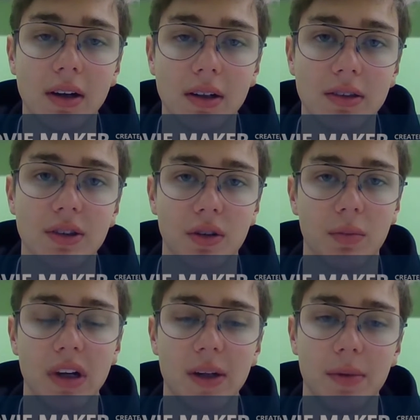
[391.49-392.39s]
So the
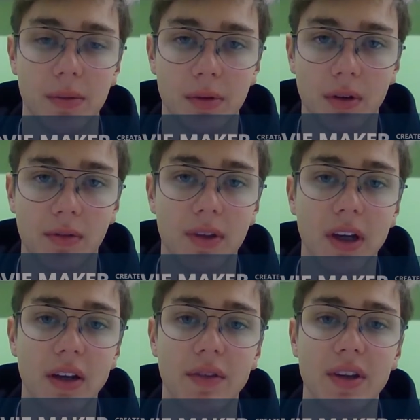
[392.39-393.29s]
black people, they
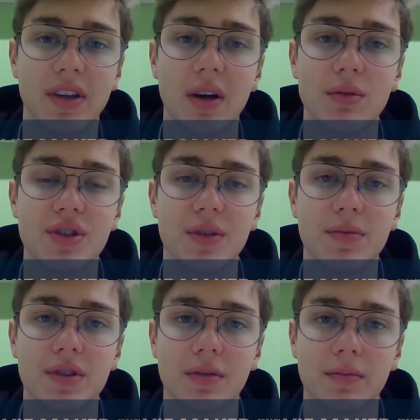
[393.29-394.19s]
lived in
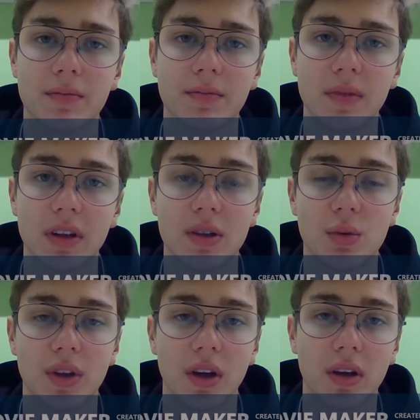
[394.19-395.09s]
townships, is
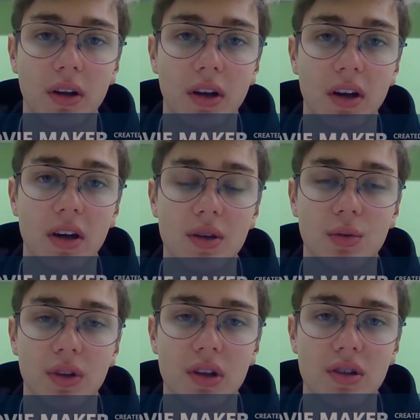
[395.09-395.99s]
what
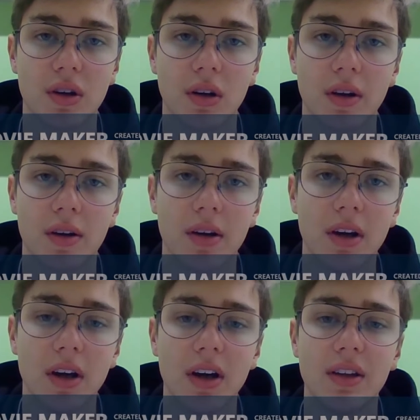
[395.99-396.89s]
it's called.
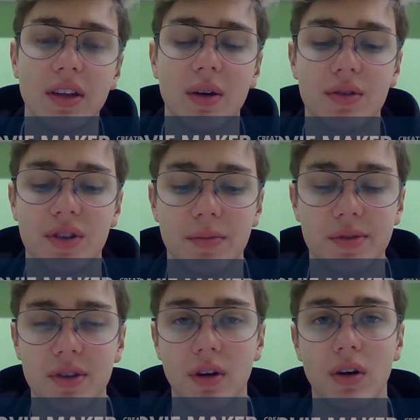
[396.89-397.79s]

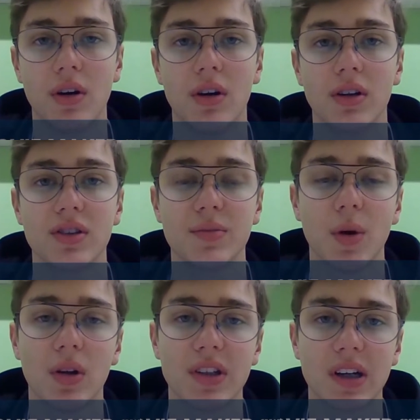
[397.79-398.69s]
Townships are
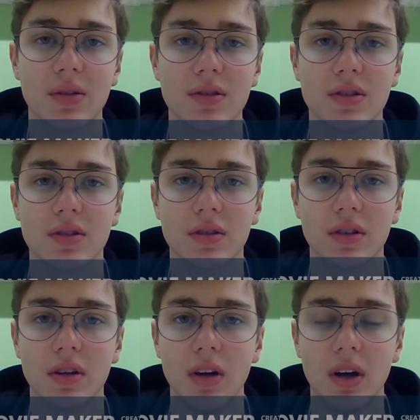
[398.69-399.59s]
small towns
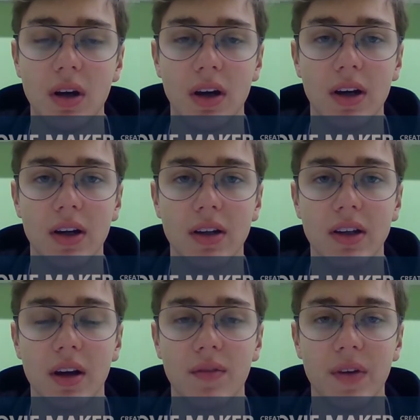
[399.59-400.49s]
that
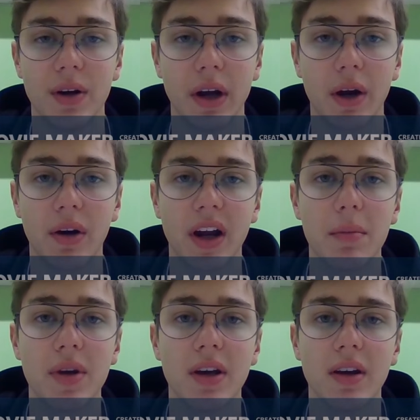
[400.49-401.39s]
are very
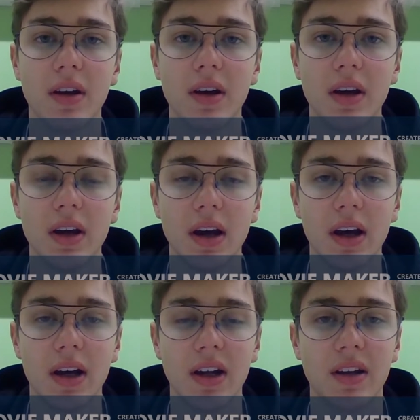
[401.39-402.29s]
crammed
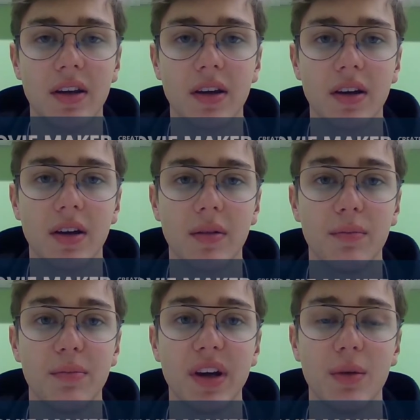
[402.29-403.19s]
and
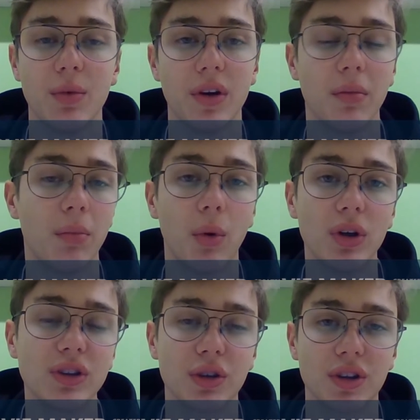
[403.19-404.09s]
made with poor
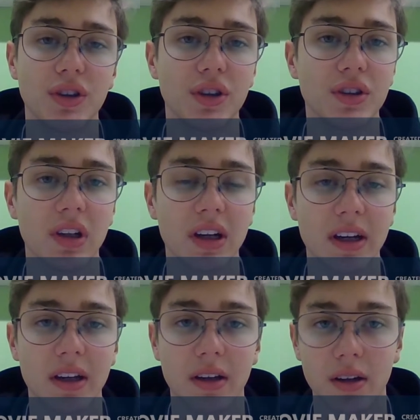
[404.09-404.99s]
structures.
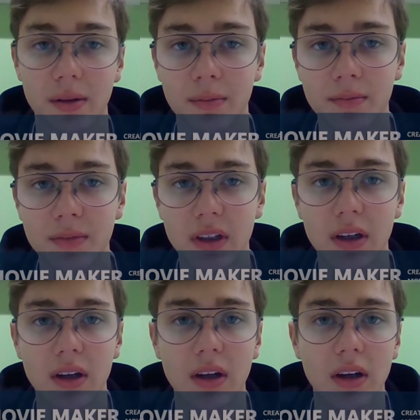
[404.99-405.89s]
Like
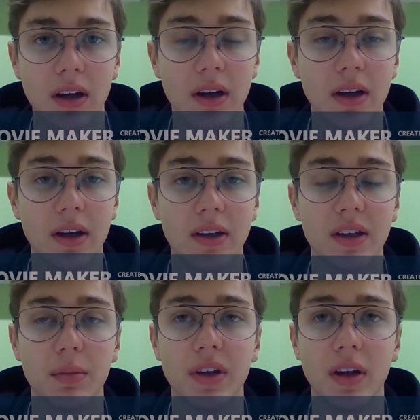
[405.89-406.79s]
it
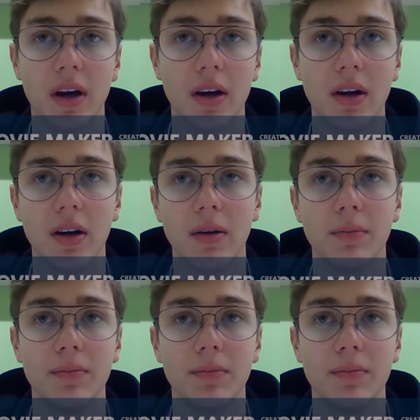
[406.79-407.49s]
can be a